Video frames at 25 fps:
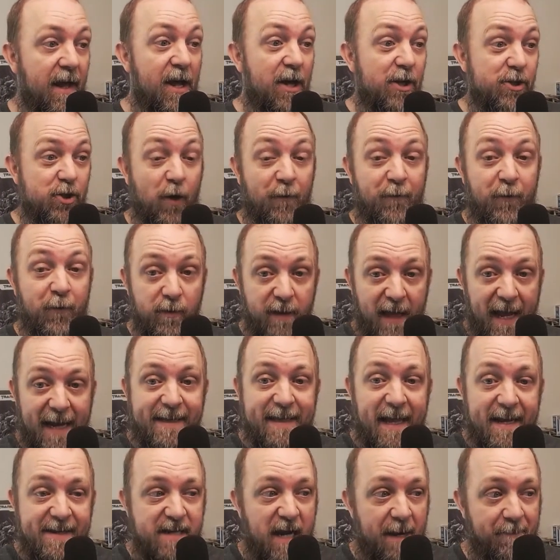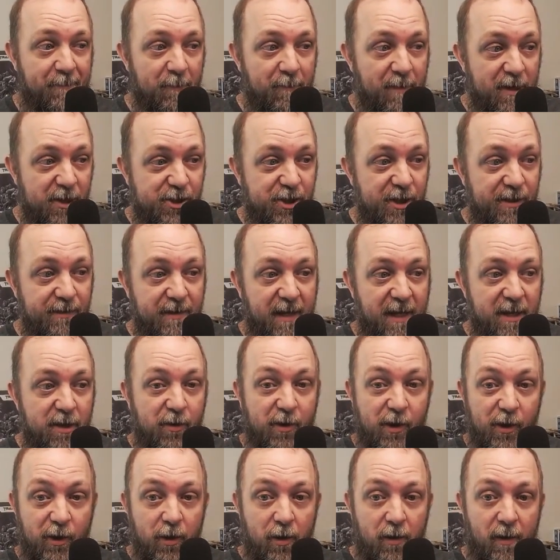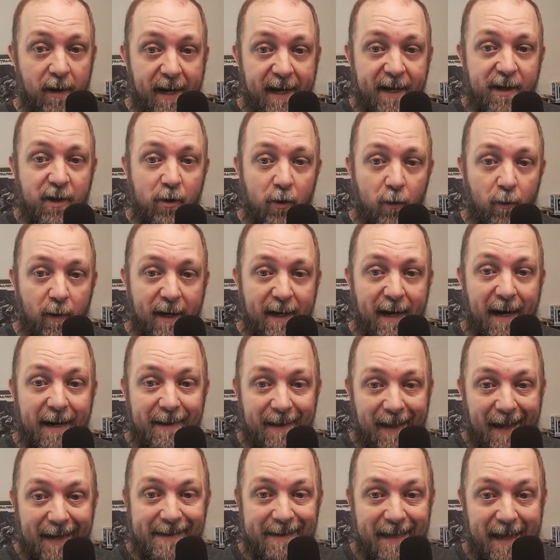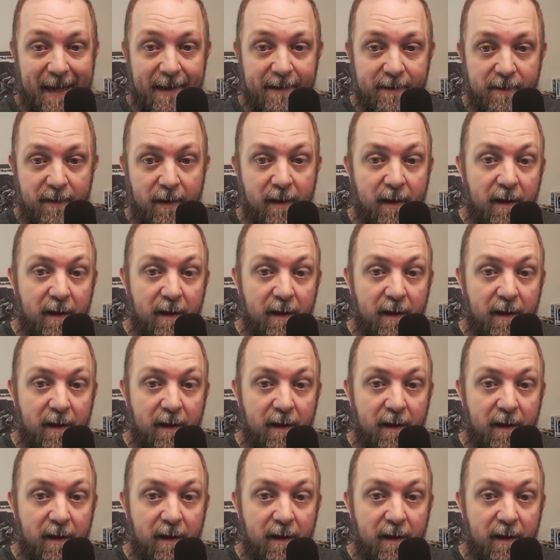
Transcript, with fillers: So if you like that type of mission, then you can go, hey, you know what? I like that.